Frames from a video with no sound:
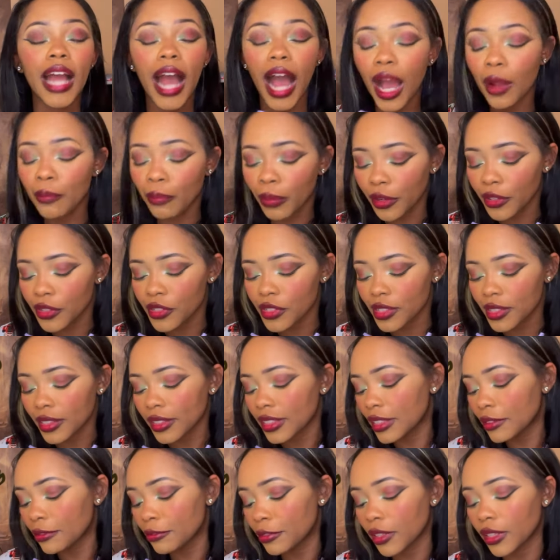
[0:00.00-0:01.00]
I
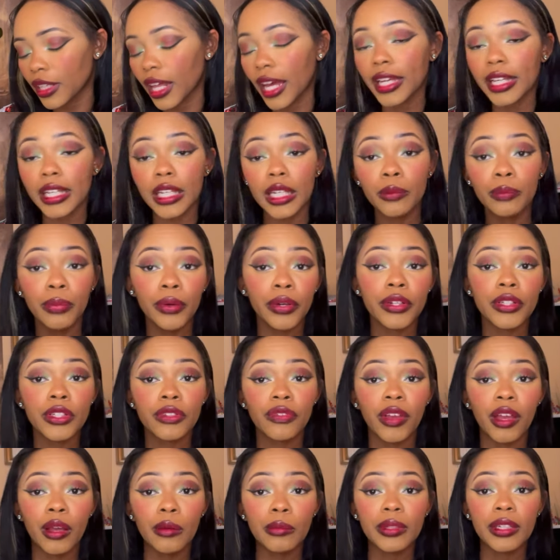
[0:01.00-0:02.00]
personally feel like he put his
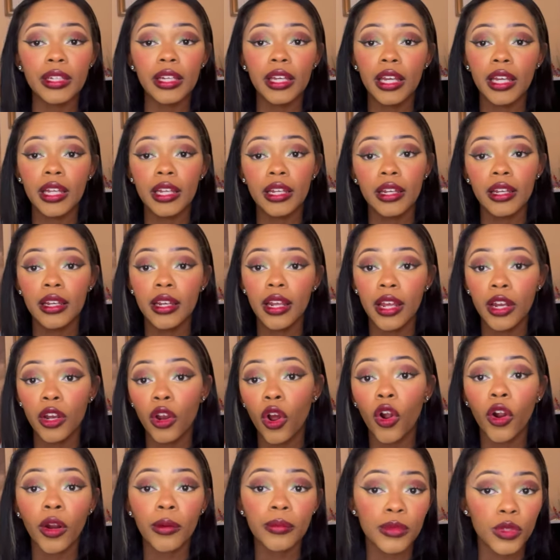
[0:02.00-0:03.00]
family in
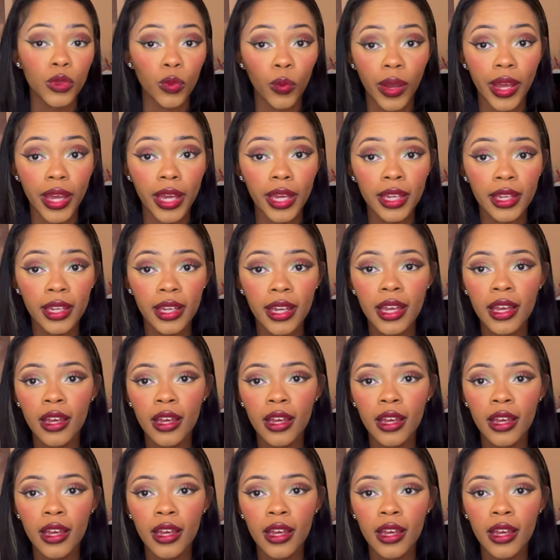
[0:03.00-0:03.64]
harm's way,